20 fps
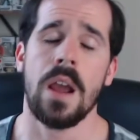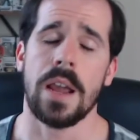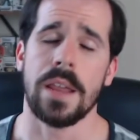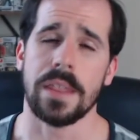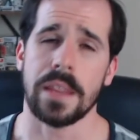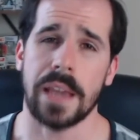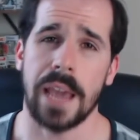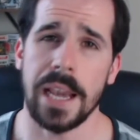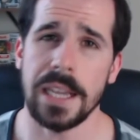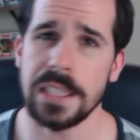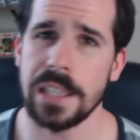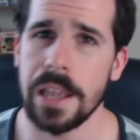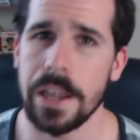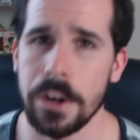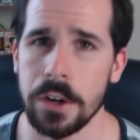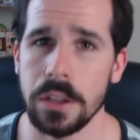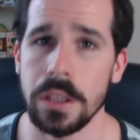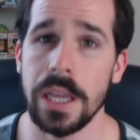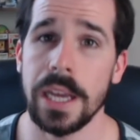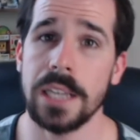In the case that
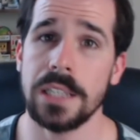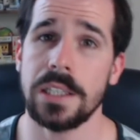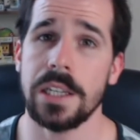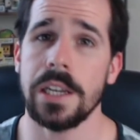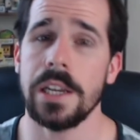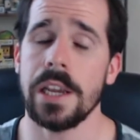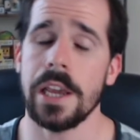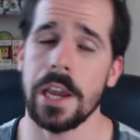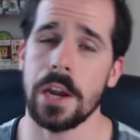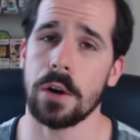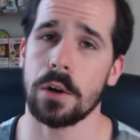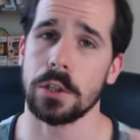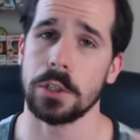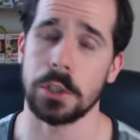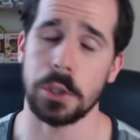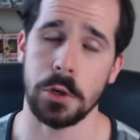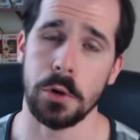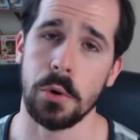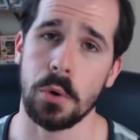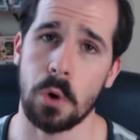you're lazy, here are
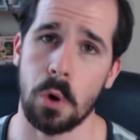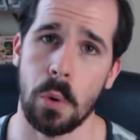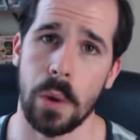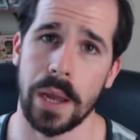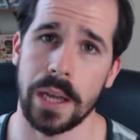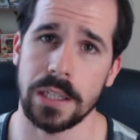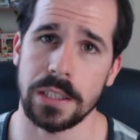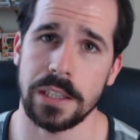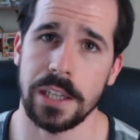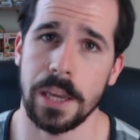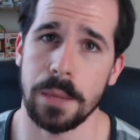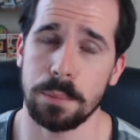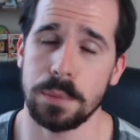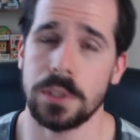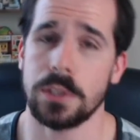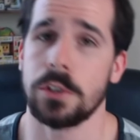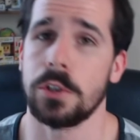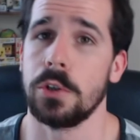2 quick tips